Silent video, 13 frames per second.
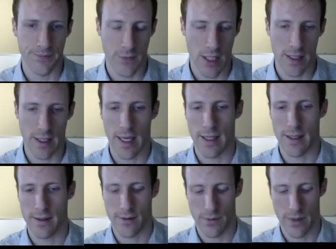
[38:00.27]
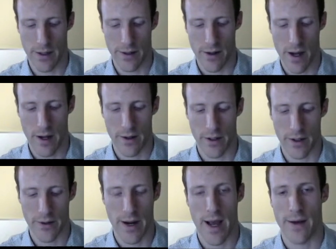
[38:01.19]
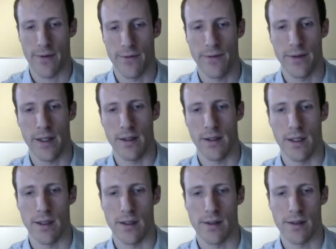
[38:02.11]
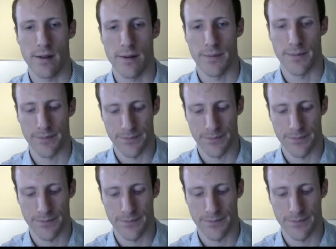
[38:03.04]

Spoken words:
in the case where our graph is